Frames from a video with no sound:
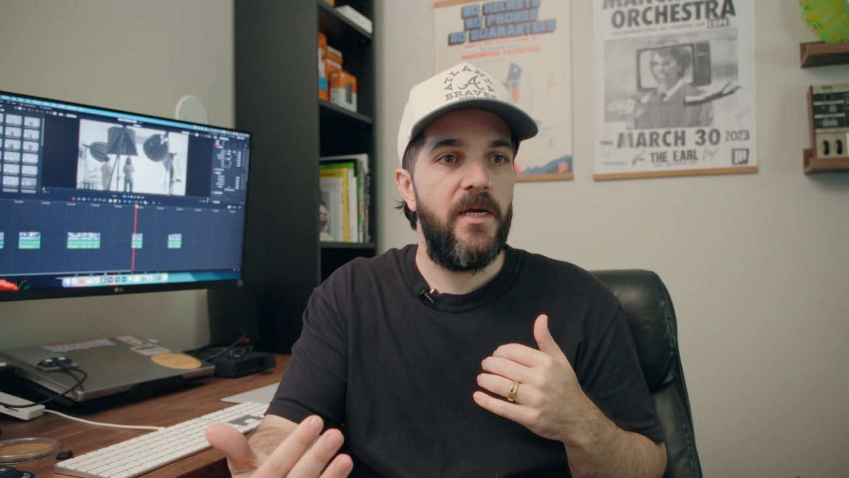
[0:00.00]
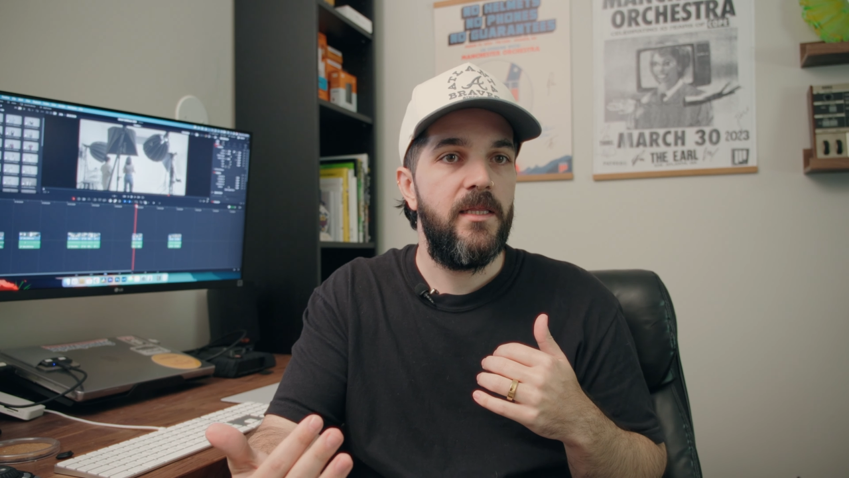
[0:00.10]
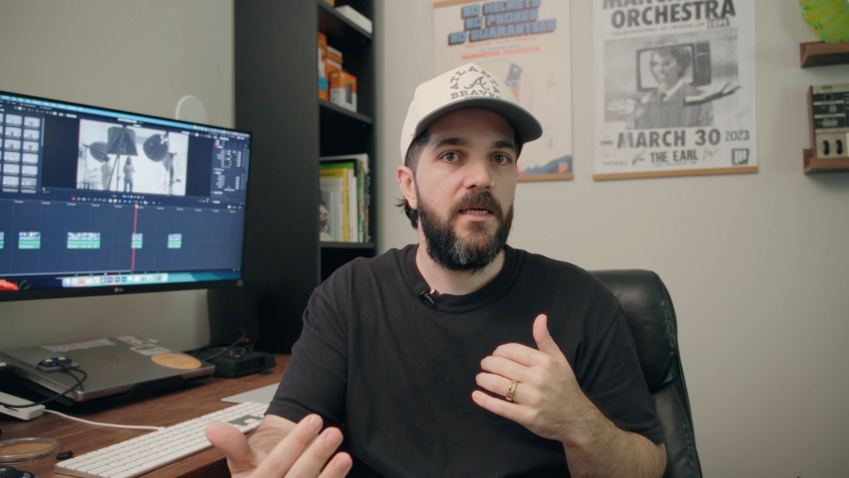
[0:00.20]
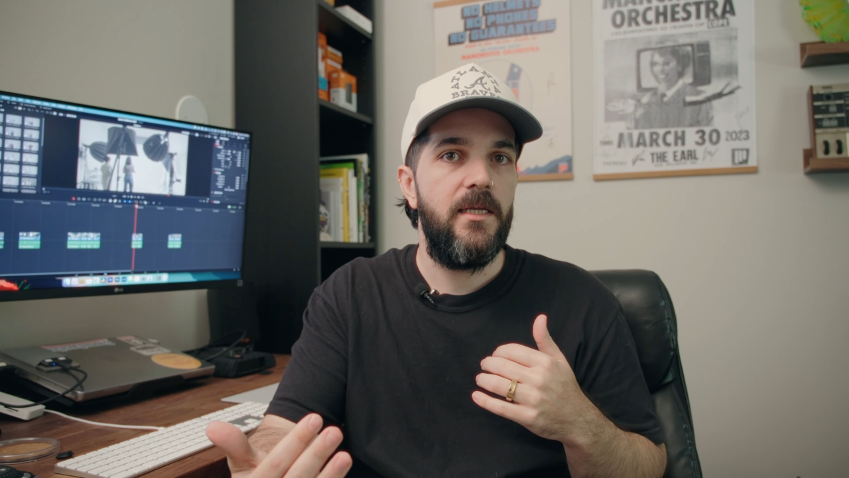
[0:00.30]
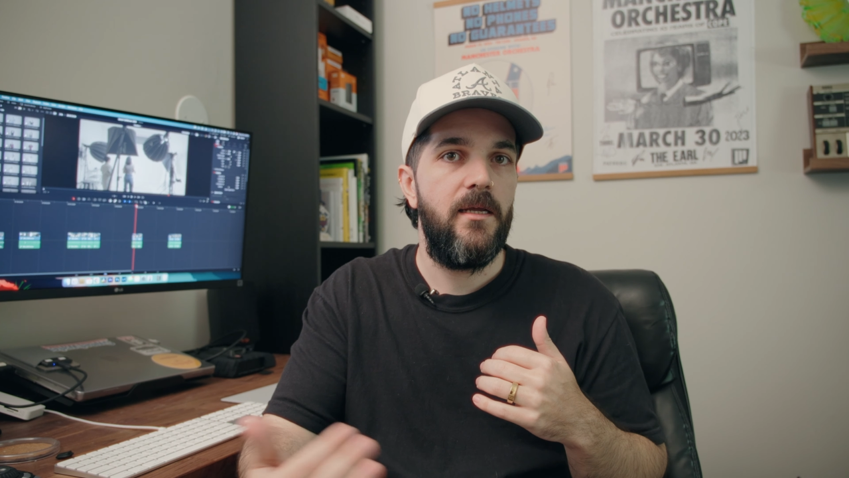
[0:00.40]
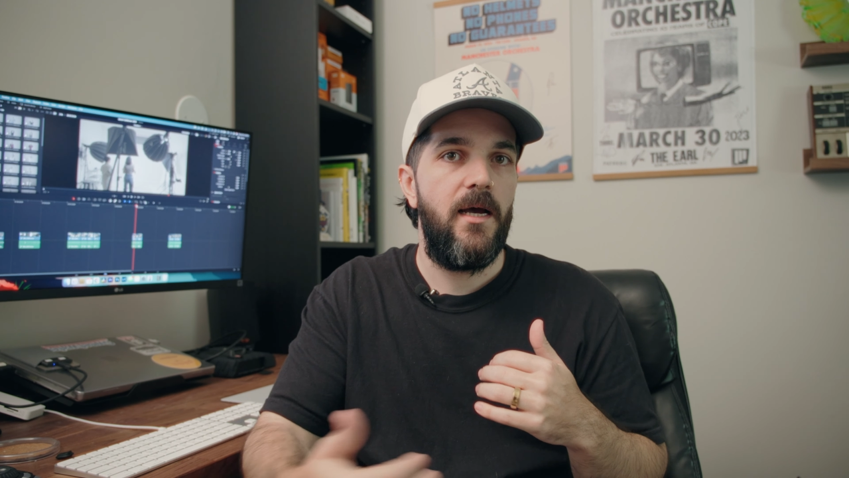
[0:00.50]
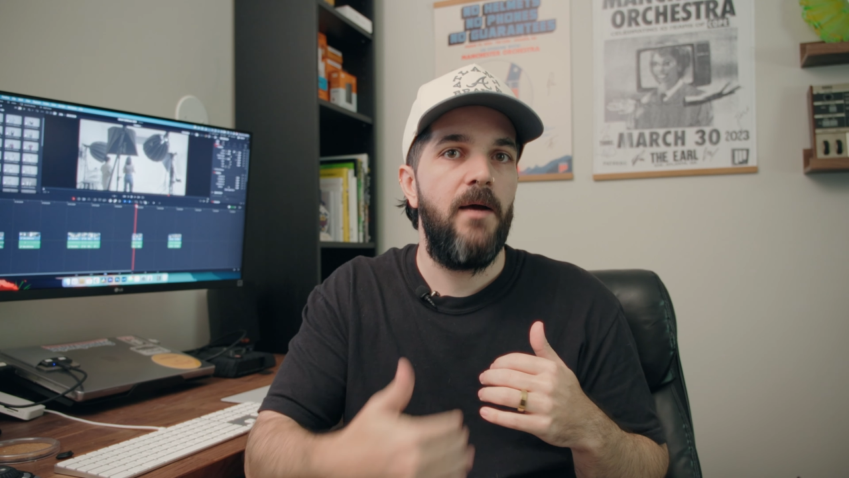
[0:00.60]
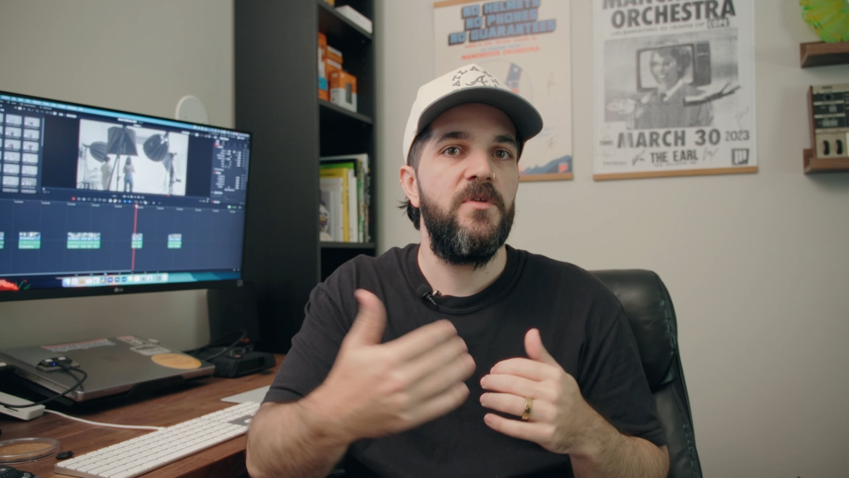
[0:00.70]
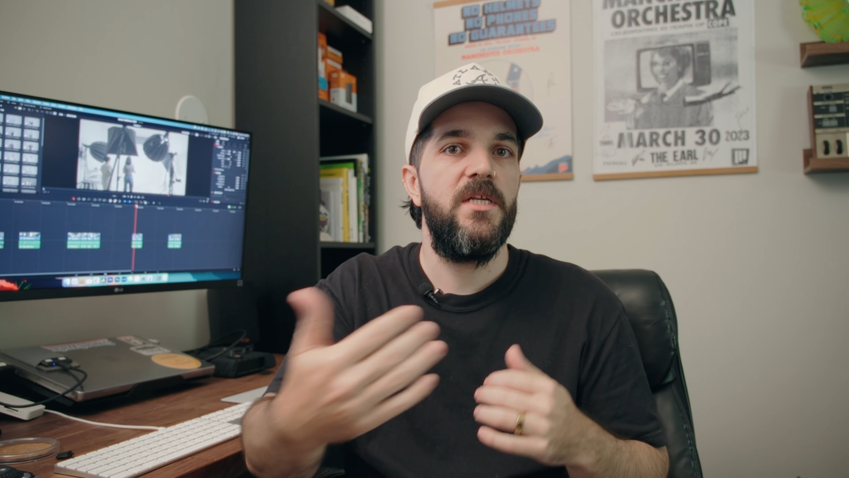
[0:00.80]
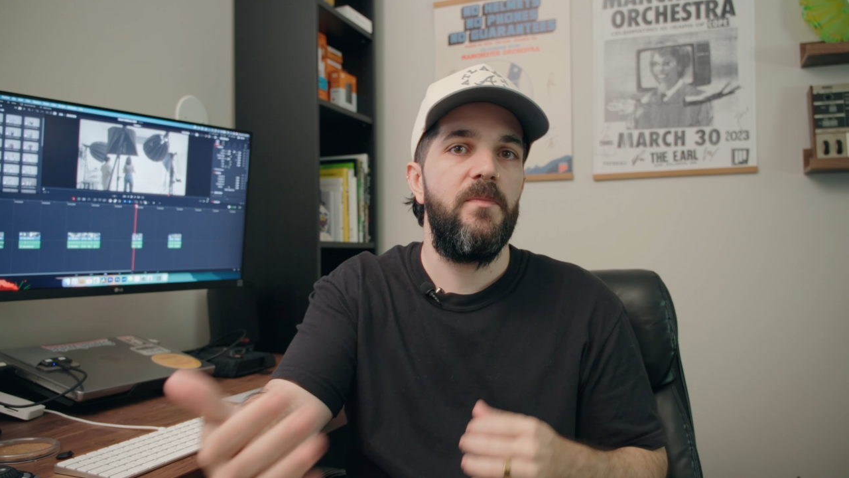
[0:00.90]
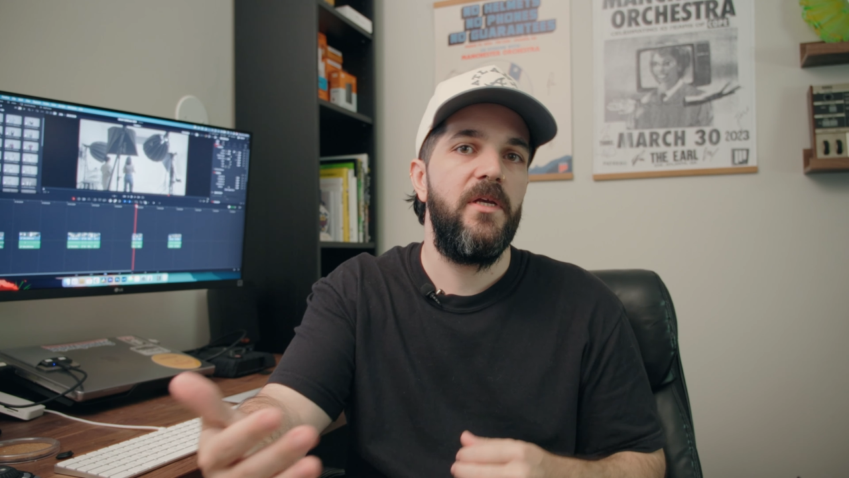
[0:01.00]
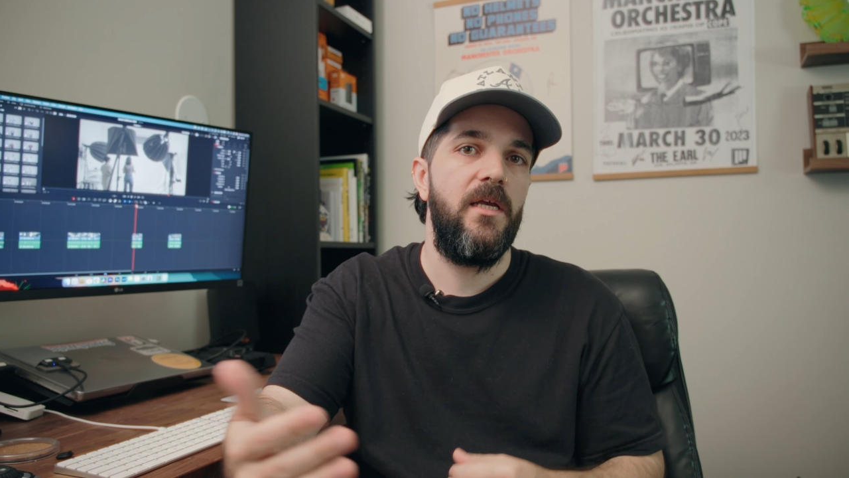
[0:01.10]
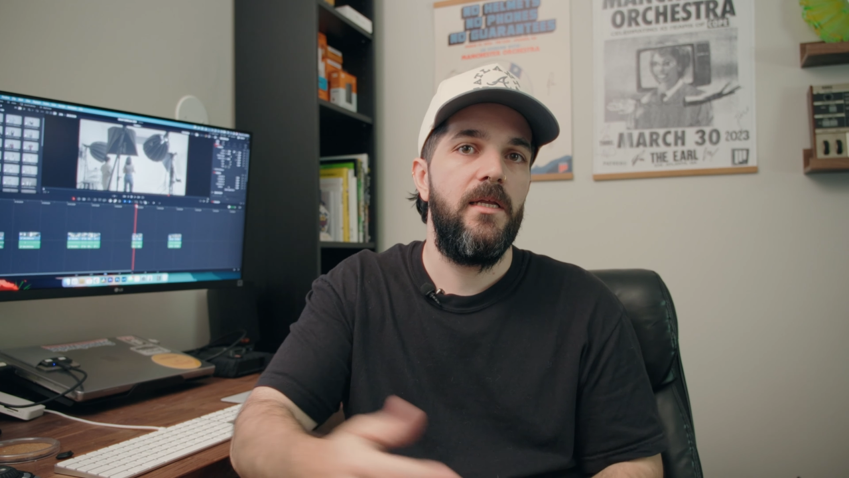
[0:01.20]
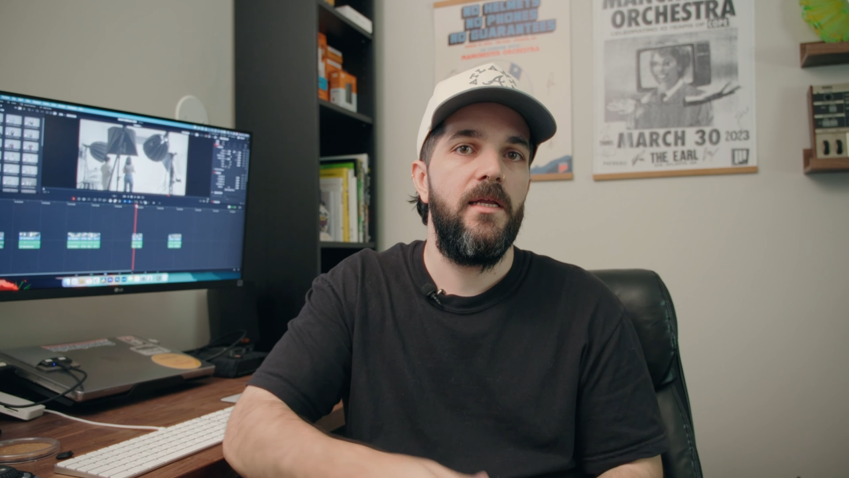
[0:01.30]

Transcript: and then I'm stepping in